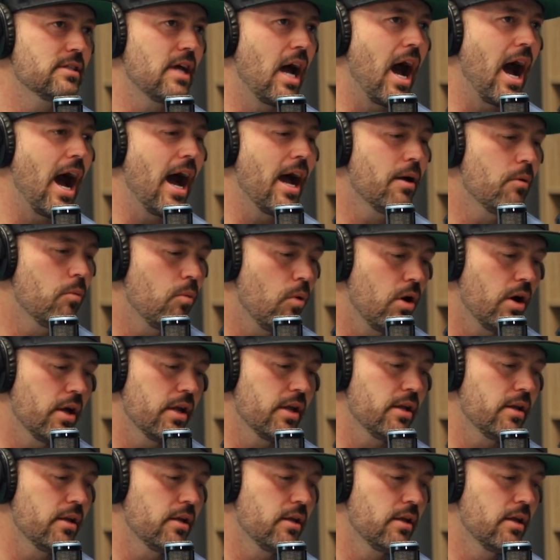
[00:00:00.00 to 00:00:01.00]
I
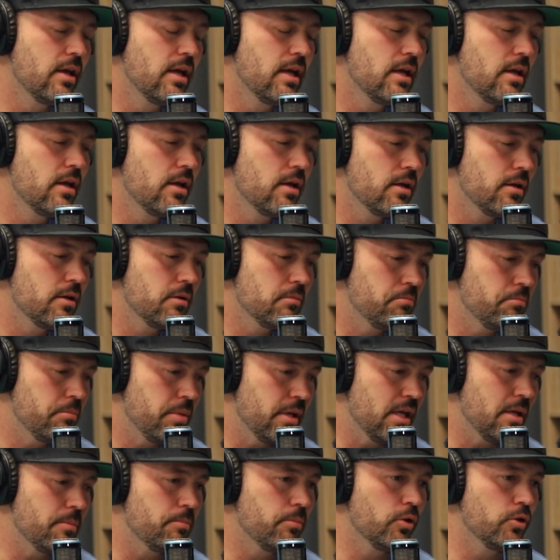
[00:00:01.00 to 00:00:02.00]
wanted
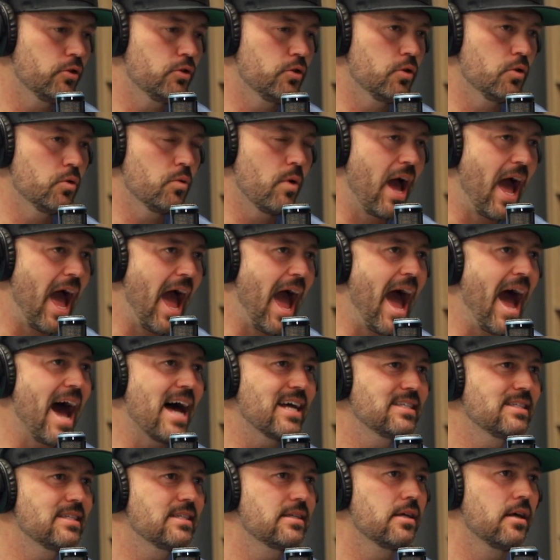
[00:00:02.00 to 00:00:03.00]
people to
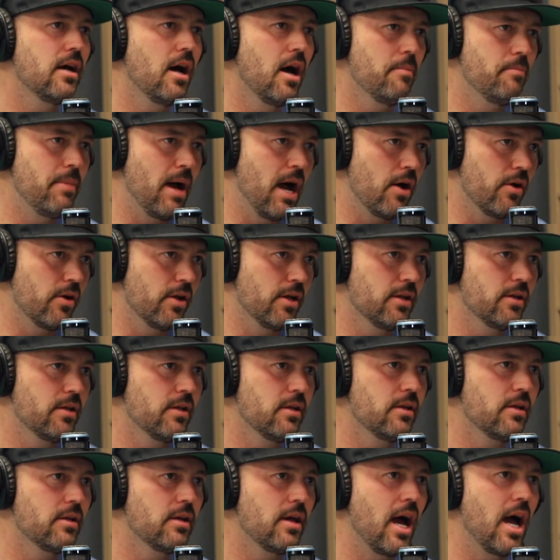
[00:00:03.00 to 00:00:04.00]
ask about it.
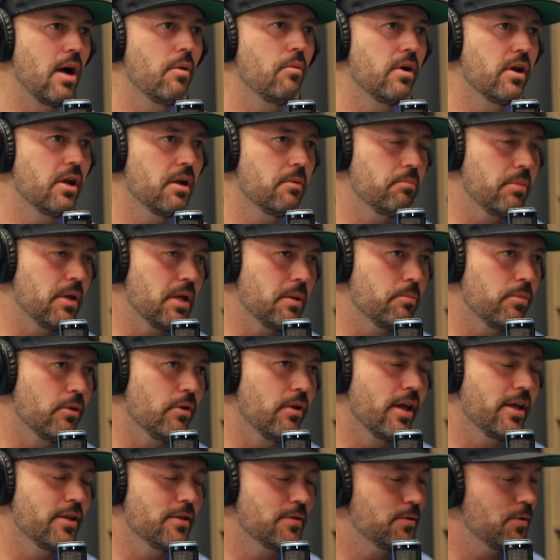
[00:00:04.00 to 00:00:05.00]
I wanted people,
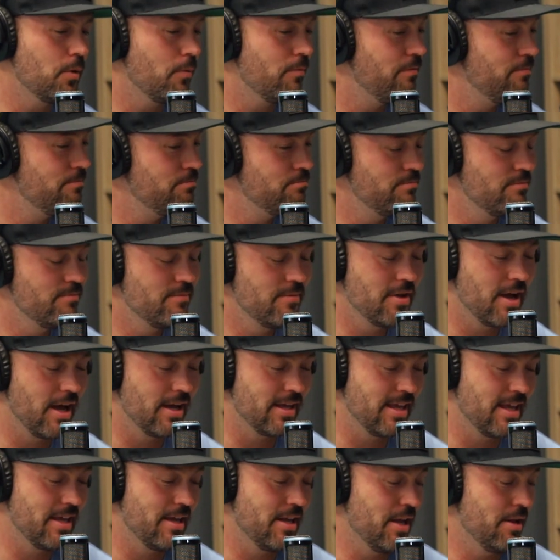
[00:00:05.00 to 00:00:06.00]
and so
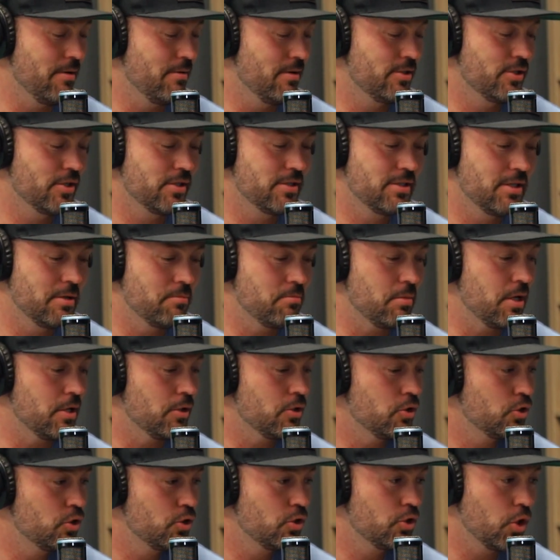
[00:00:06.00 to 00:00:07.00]
again, and just to be
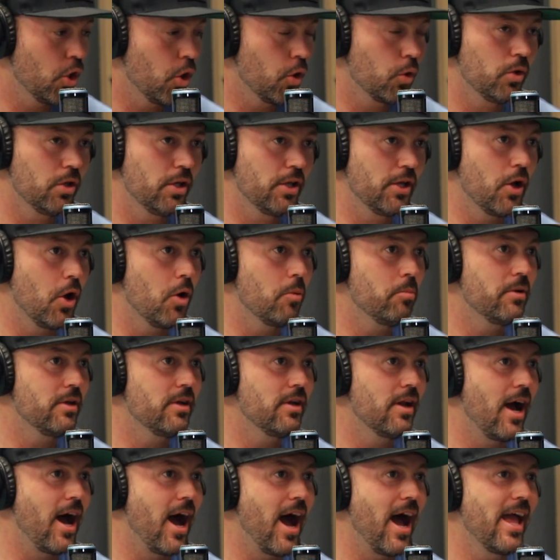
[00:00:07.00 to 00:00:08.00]
totally open,
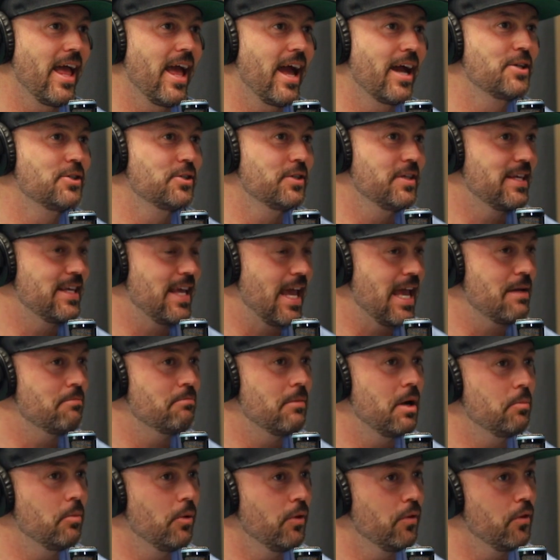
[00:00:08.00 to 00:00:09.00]
I actually came
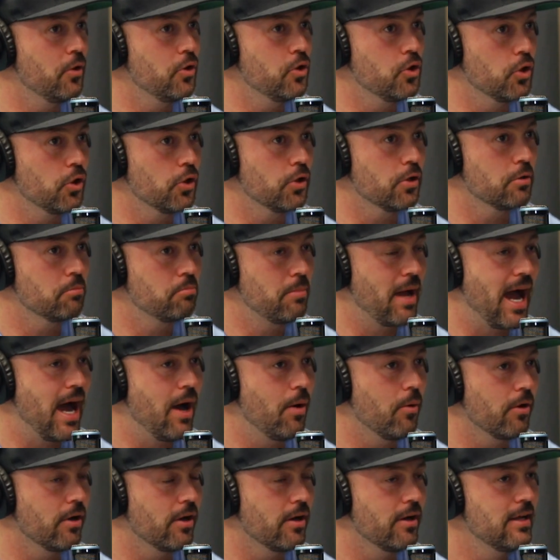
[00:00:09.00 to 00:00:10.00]
up with N.E.R.D
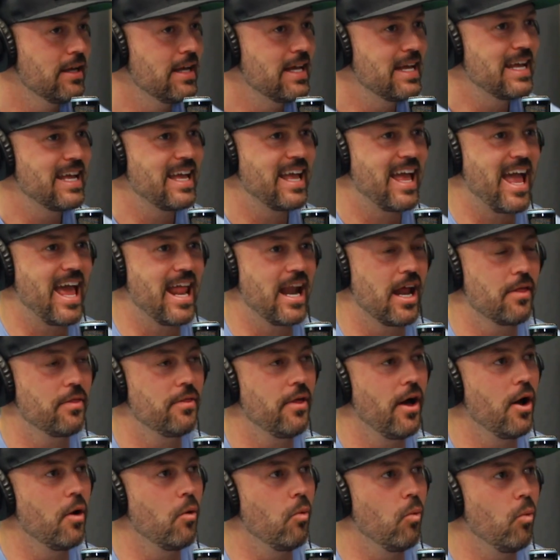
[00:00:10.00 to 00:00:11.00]
Power, and I
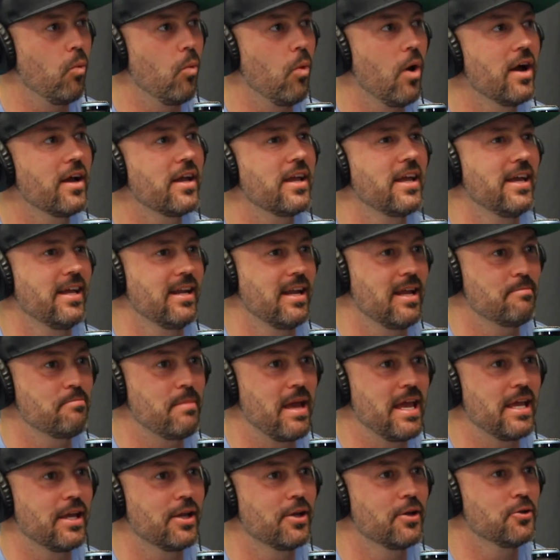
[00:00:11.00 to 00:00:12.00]
thought, what can I
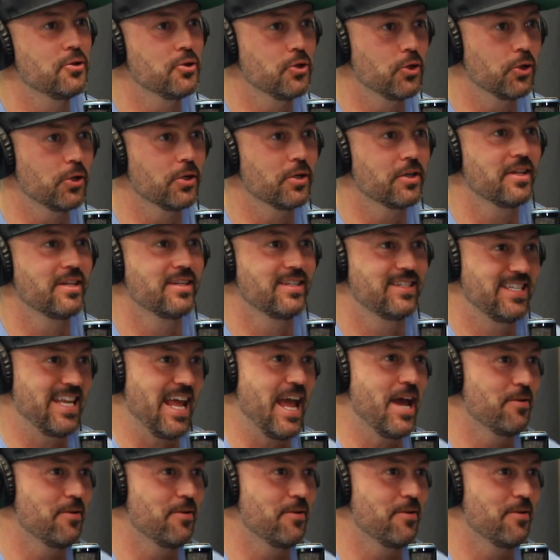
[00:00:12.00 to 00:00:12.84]
make N.E.R.D stand